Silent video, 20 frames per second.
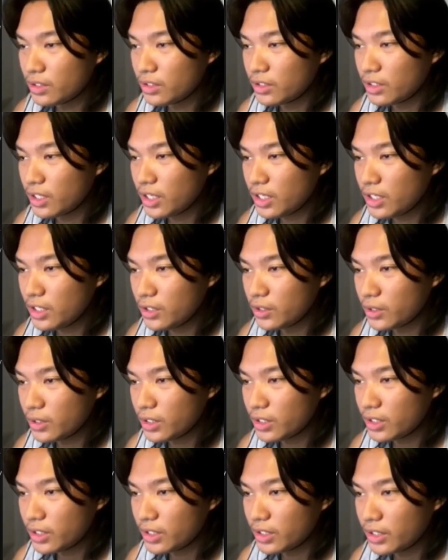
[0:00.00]
take a
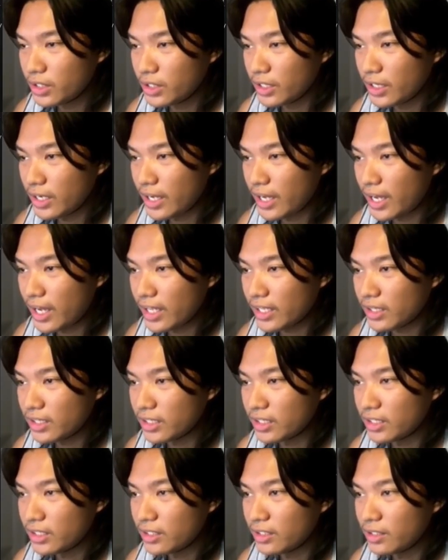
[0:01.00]
look at
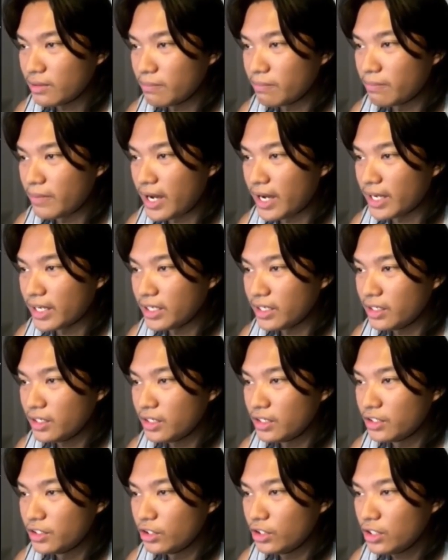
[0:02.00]
my
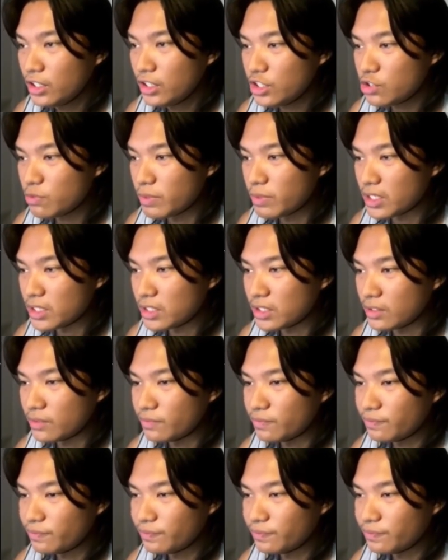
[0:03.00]
knowledge base.